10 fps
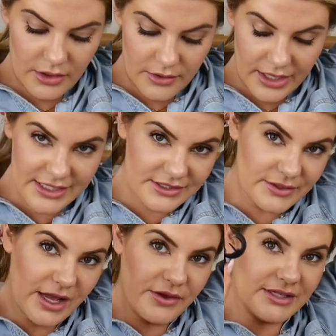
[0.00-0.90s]
Okay, so
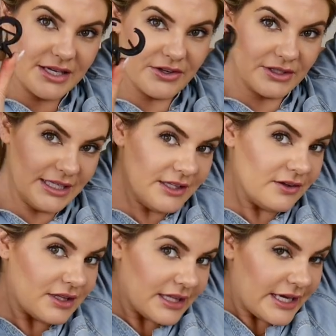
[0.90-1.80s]
now you take your little
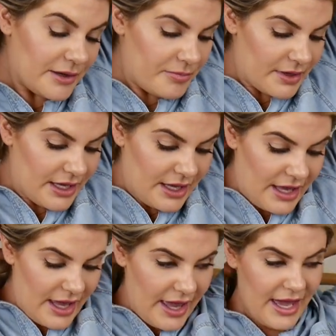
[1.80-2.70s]
clip
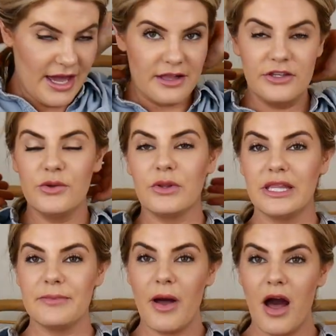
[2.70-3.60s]
and you
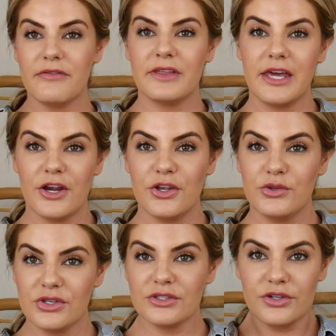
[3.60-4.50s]
clip off the hair you
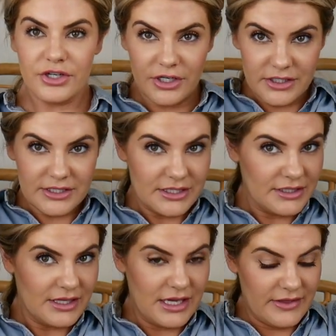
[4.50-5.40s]
just curled.
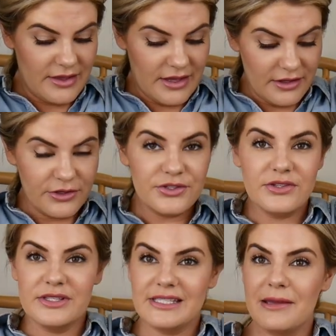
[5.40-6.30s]
And then you do
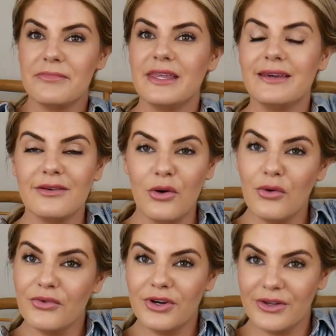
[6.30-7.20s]
the same thing
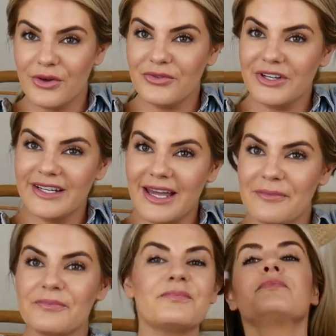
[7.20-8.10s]
over and over again.